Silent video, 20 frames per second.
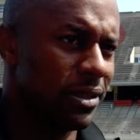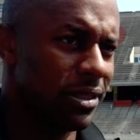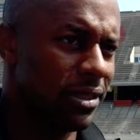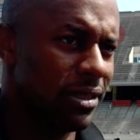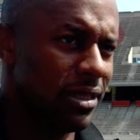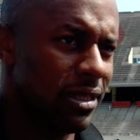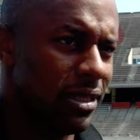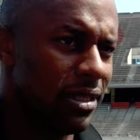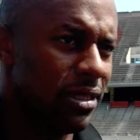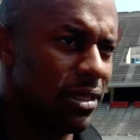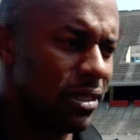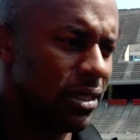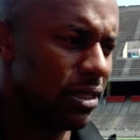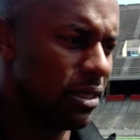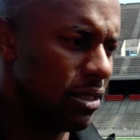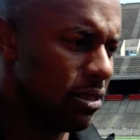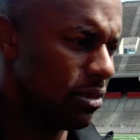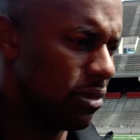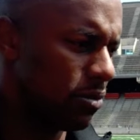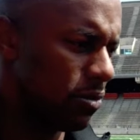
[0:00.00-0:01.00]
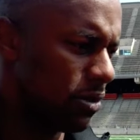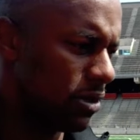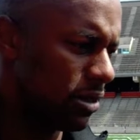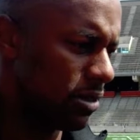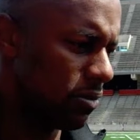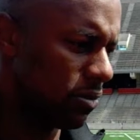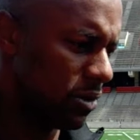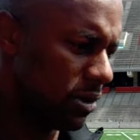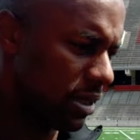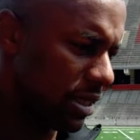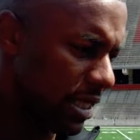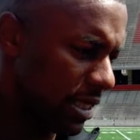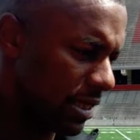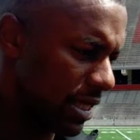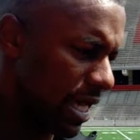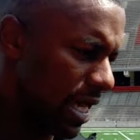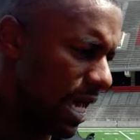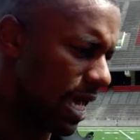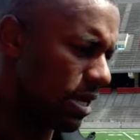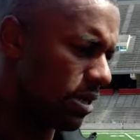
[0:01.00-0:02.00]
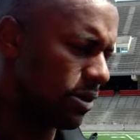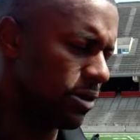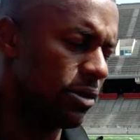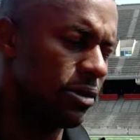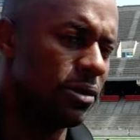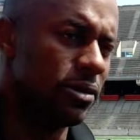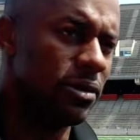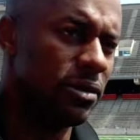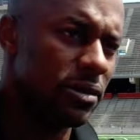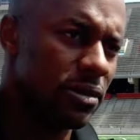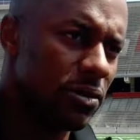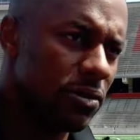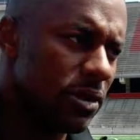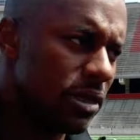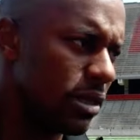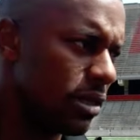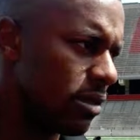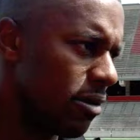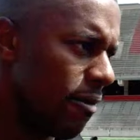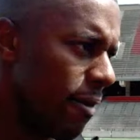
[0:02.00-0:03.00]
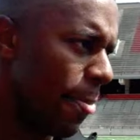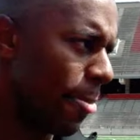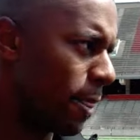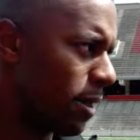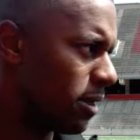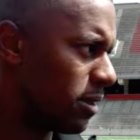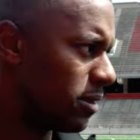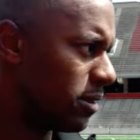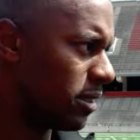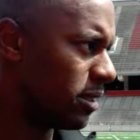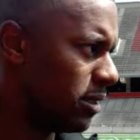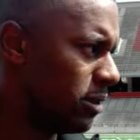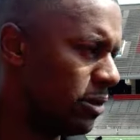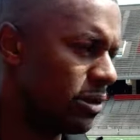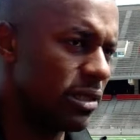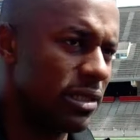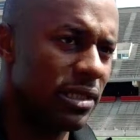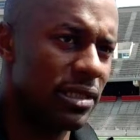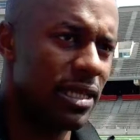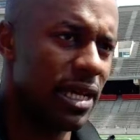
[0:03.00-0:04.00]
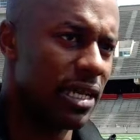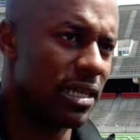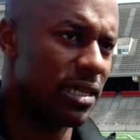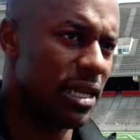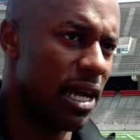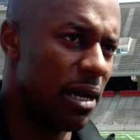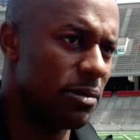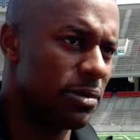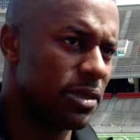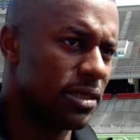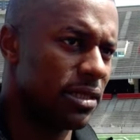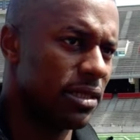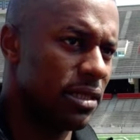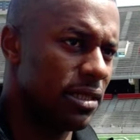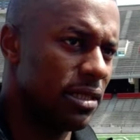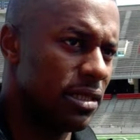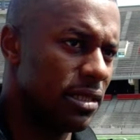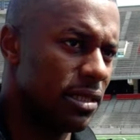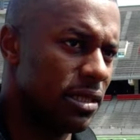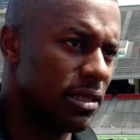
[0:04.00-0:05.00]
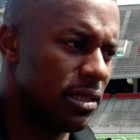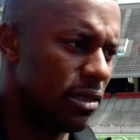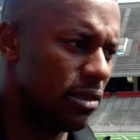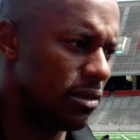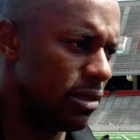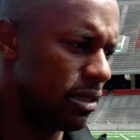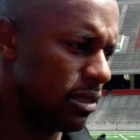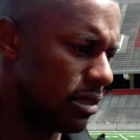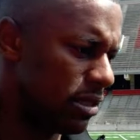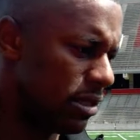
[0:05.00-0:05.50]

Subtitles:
You know, and want to get that attitude to where losing is not an option. You know,